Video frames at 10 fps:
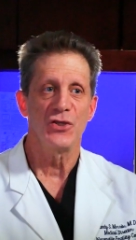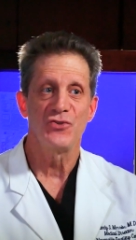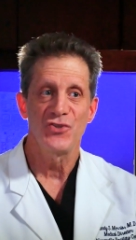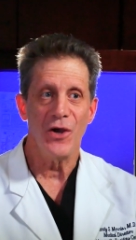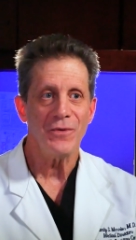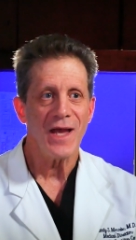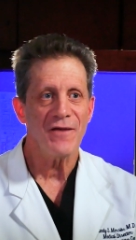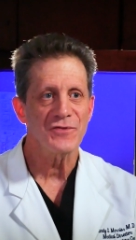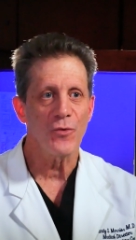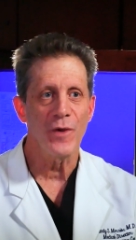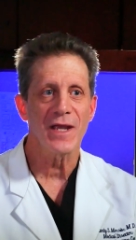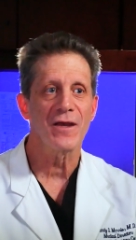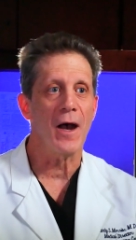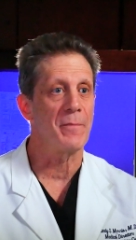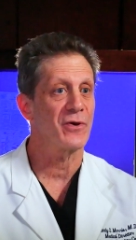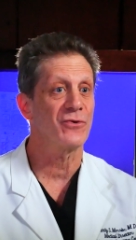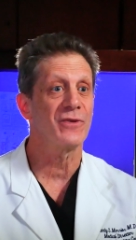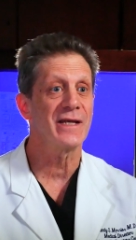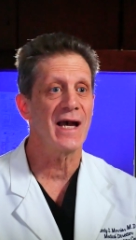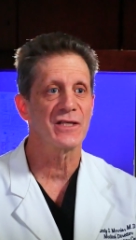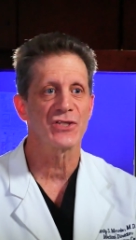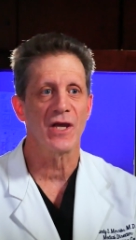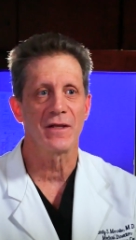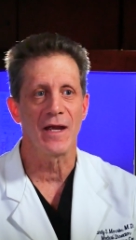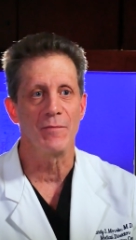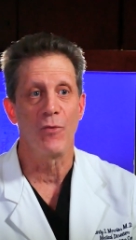You don't have to wake up early on Sunday Sunday